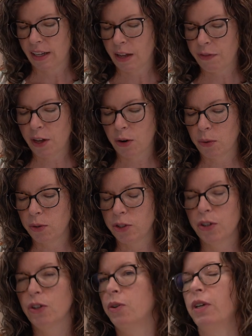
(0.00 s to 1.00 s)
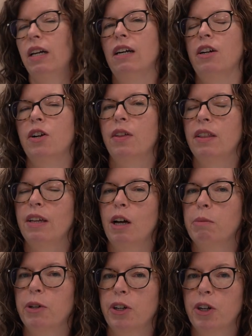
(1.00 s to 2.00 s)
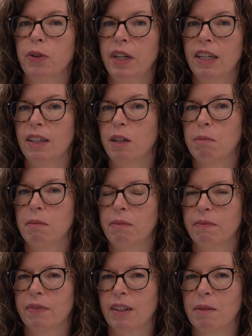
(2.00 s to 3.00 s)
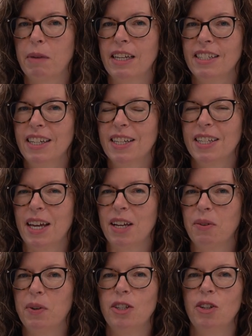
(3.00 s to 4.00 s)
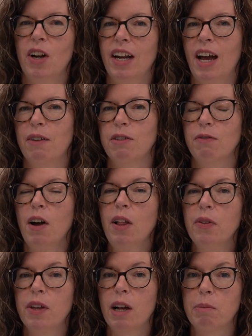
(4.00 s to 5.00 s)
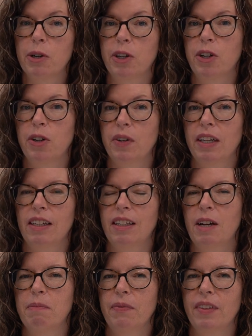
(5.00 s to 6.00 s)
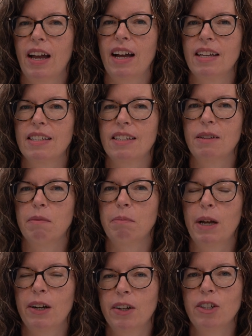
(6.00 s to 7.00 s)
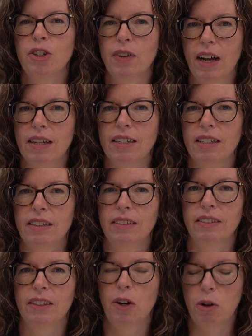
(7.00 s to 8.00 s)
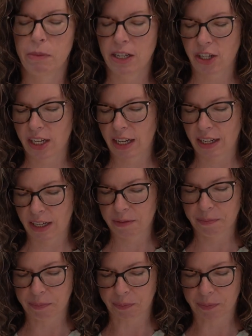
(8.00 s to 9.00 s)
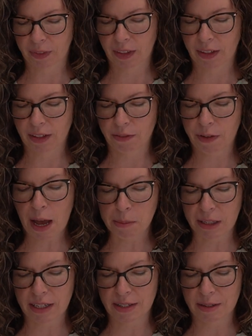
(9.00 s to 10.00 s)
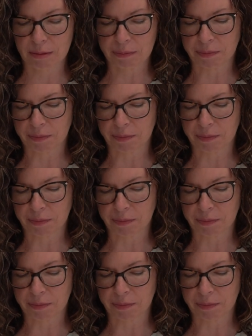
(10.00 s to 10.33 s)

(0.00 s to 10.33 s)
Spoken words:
If they are older or younger than the Alberta curriculum might dictate, we do not have to follow the Alberta curriculum as parent-directed home educating families.